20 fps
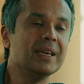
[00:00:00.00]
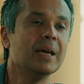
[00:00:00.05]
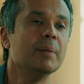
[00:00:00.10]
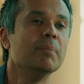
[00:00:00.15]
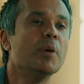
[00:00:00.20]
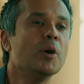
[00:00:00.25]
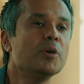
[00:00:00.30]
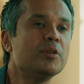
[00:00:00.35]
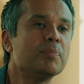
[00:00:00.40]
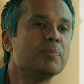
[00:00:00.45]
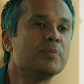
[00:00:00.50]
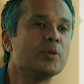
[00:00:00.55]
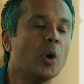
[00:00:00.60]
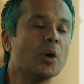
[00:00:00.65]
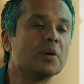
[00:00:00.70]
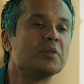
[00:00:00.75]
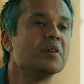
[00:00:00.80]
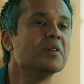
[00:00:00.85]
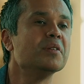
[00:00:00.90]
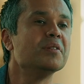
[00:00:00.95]
Yet most
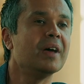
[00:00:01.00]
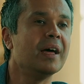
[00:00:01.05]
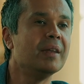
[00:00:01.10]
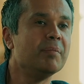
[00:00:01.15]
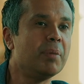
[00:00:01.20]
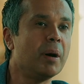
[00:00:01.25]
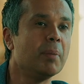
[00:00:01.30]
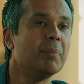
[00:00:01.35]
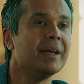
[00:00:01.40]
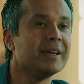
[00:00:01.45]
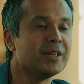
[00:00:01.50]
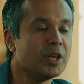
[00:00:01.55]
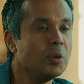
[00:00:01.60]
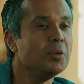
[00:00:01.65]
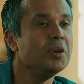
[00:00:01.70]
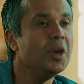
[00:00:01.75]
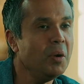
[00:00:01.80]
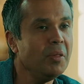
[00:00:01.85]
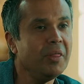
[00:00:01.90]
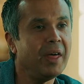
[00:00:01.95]
doctors and public
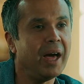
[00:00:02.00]
don't know